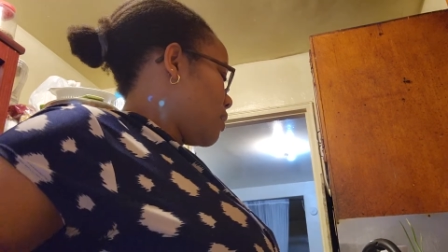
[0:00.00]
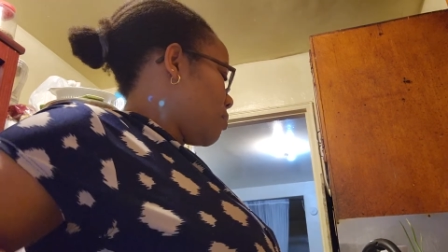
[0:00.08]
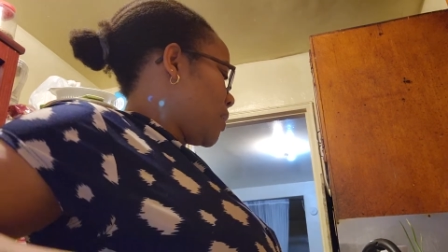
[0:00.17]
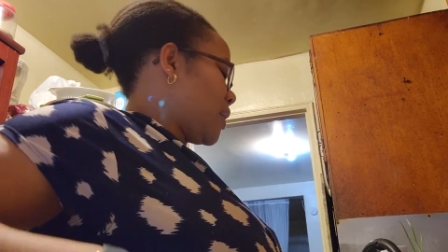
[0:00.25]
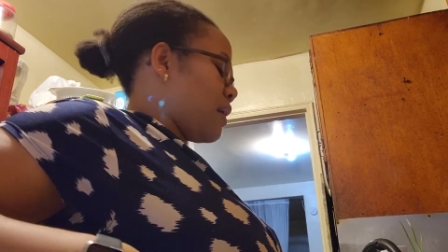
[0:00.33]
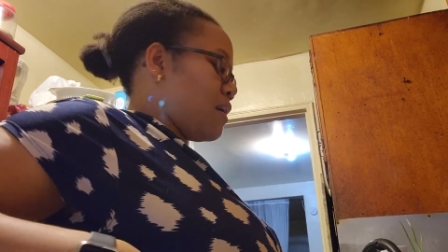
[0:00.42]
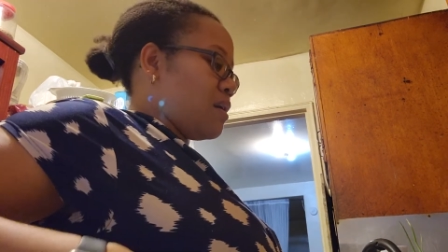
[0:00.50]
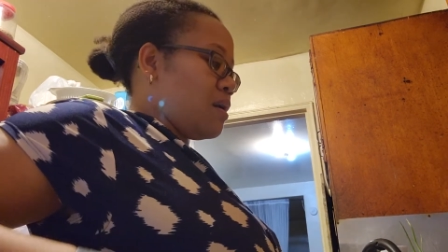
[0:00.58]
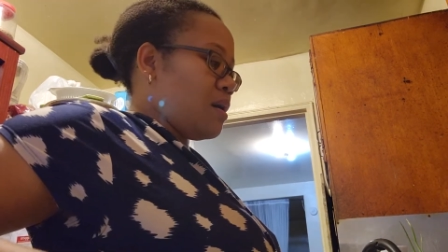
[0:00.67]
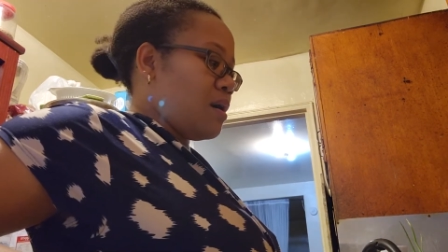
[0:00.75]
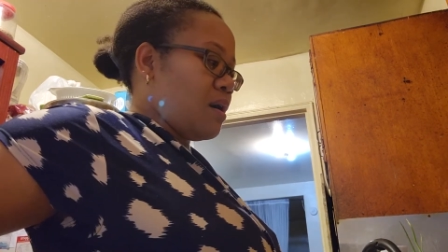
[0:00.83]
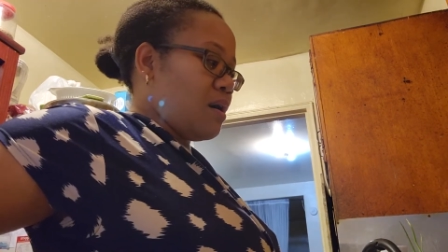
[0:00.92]
but yeah
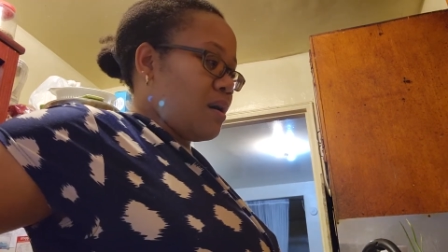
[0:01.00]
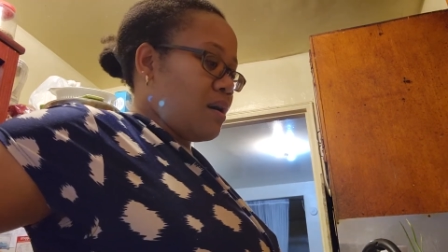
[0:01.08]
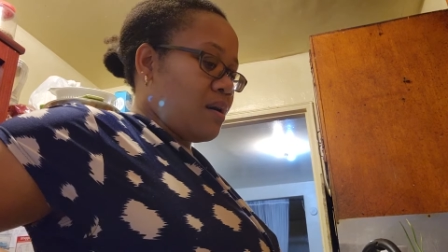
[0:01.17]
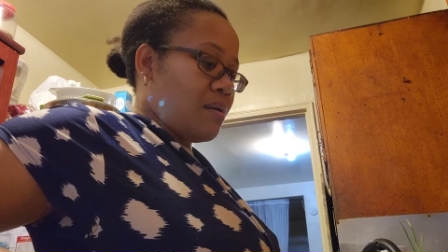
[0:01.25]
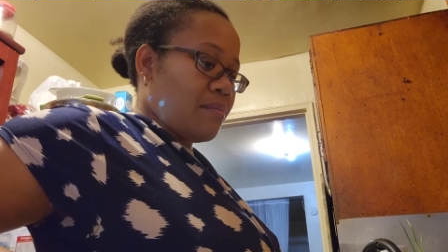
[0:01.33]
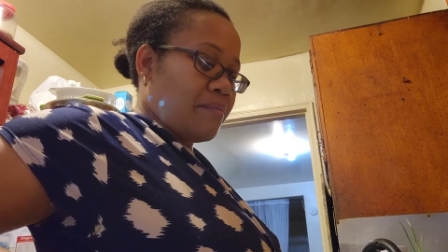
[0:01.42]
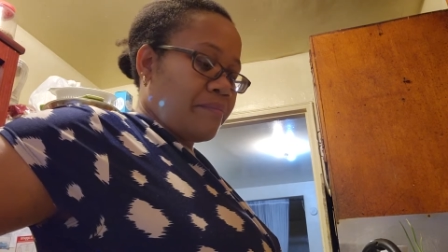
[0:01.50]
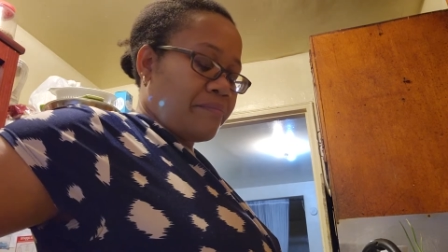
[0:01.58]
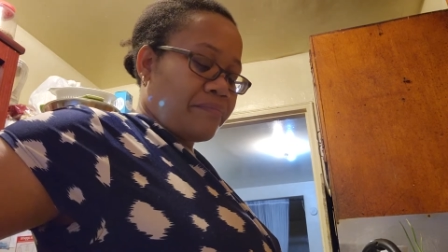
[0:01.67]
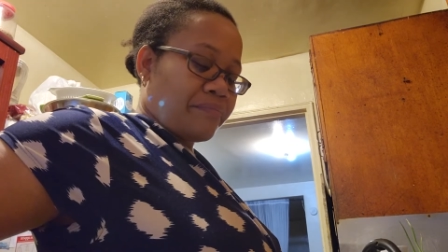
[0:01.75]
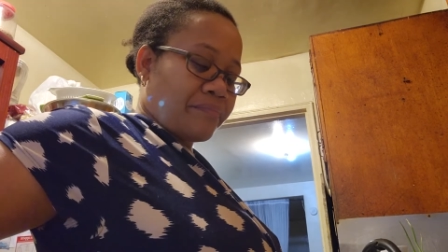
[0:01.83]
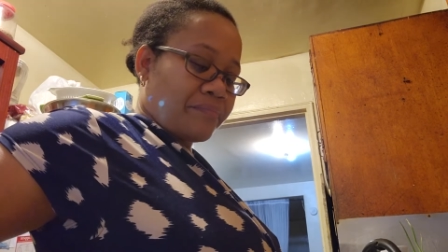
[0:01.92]
um
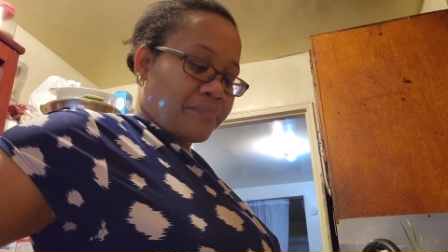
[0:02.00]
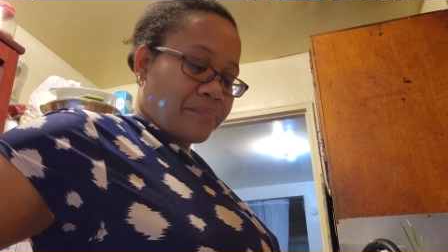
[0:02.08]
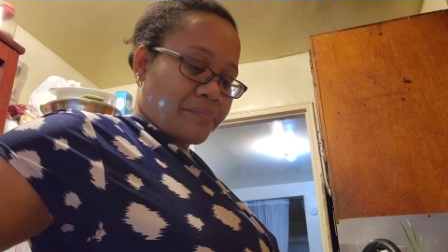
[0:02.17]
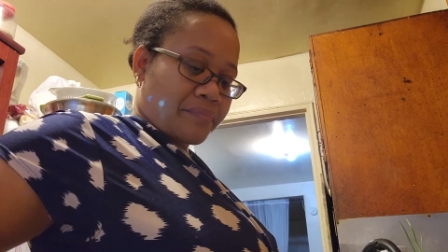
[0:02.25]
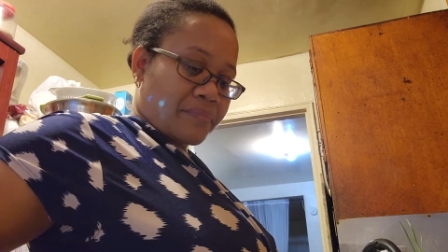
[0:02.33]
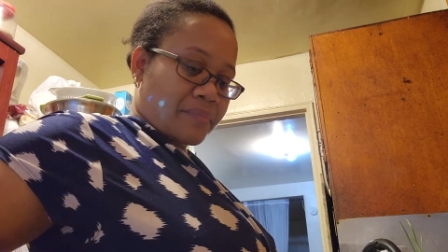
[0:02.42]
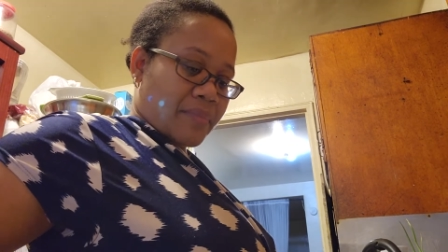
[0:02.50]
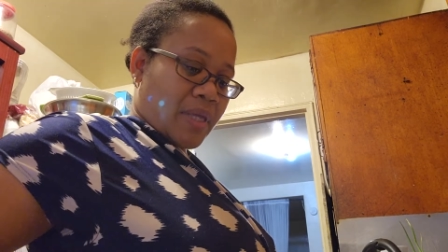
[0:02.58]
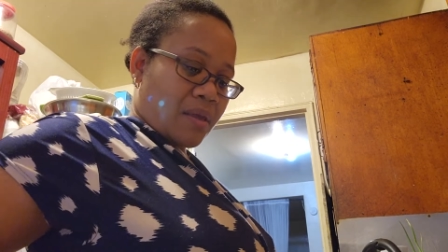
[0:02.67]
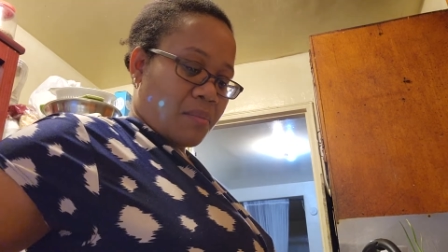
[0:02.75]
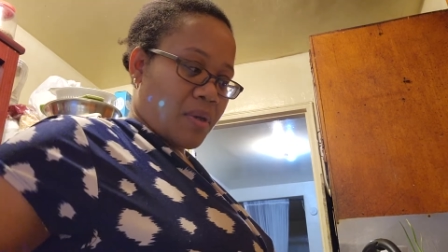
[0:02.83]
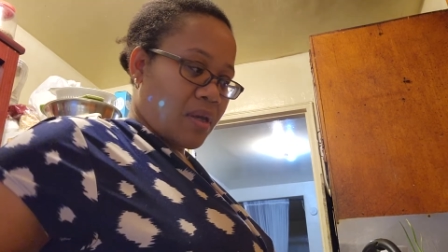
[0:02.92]

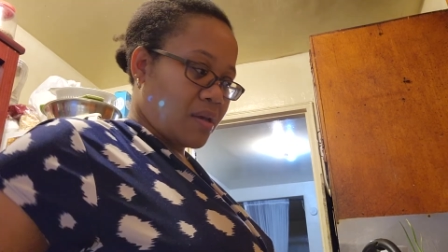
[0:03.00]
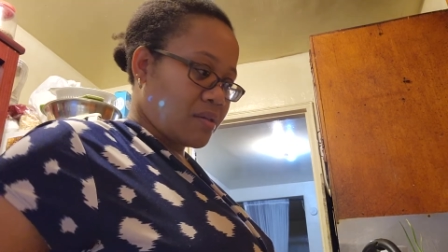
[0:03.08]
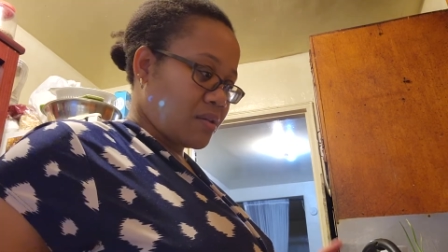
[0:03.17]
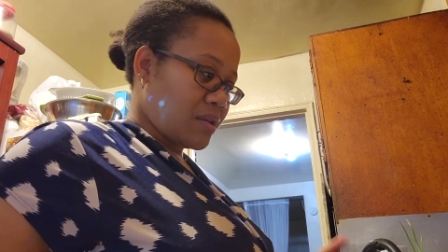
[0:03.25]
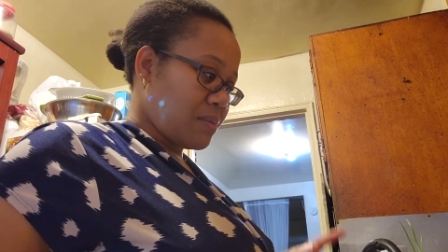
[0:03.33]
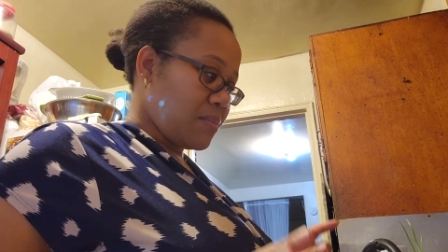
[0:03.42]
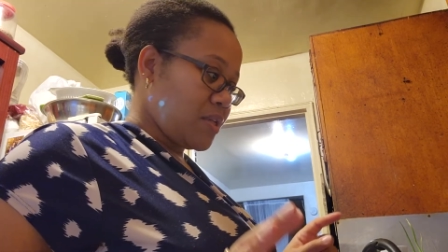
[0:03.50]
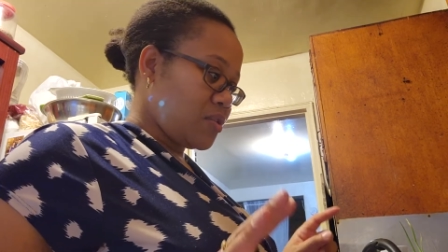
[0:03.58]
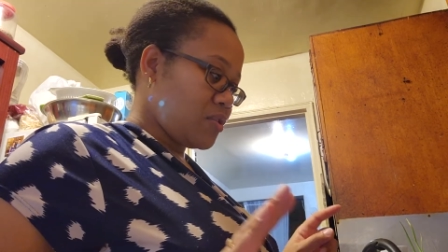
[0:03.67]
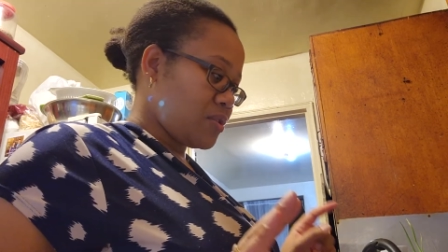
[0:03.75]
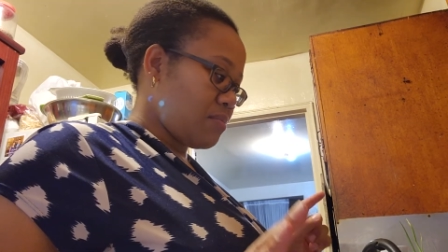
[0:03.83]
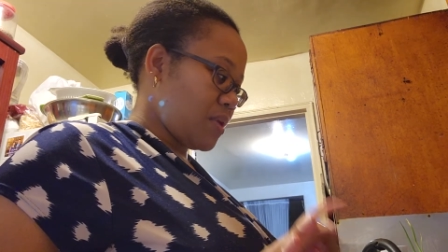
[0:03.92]
but yeah so let me
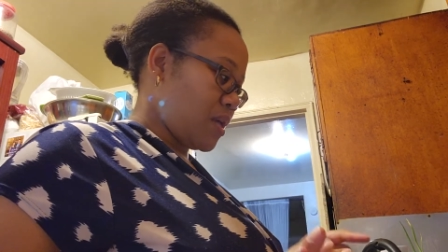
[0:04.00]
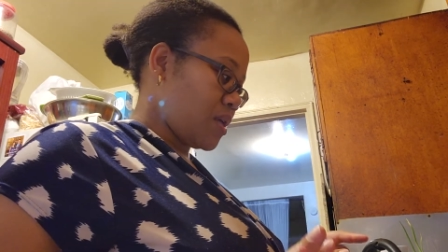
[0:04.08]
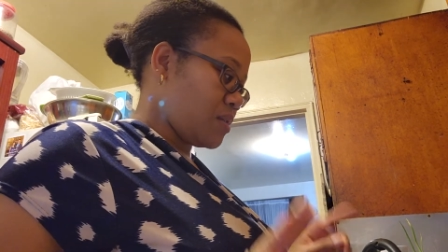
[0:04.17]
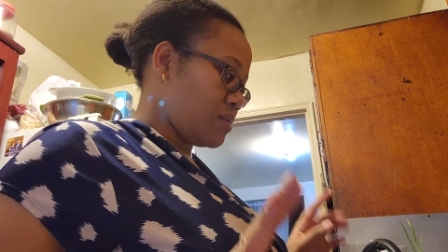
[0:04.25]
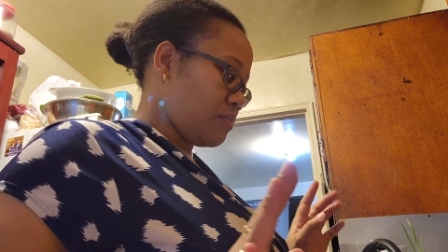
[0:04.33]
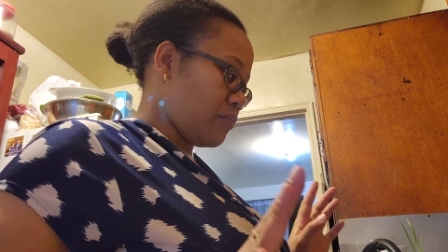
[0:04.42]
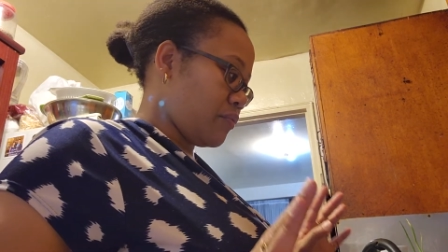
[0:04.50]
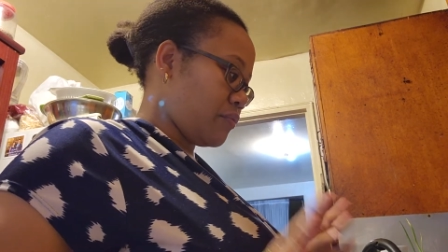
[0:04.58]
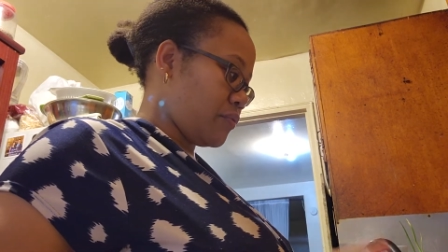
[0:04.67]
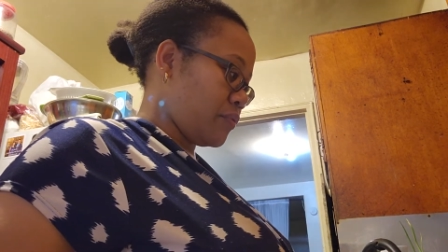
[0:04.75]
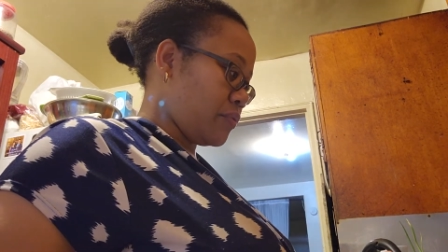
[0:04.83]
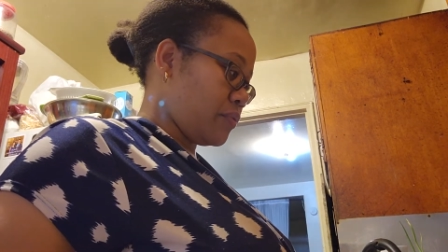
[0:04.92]
just make some
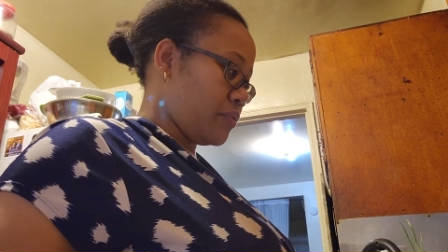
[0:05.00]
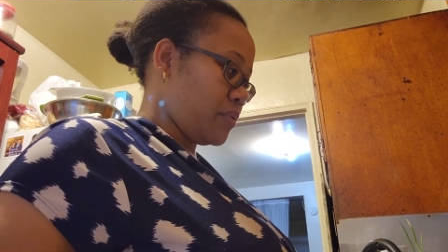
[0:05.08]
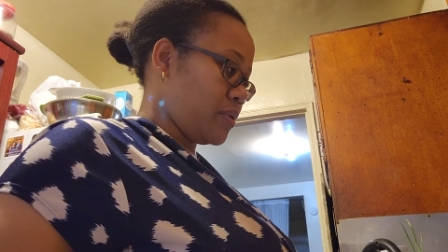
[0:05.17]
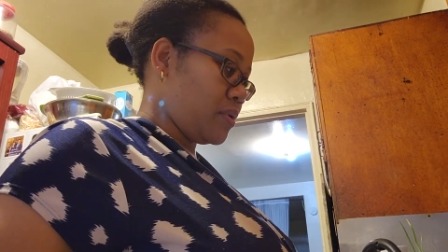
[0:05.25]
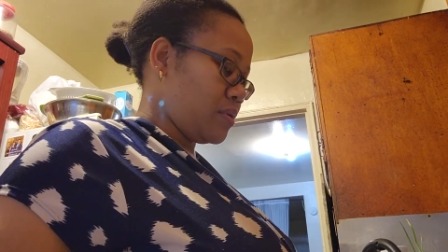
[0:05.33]
food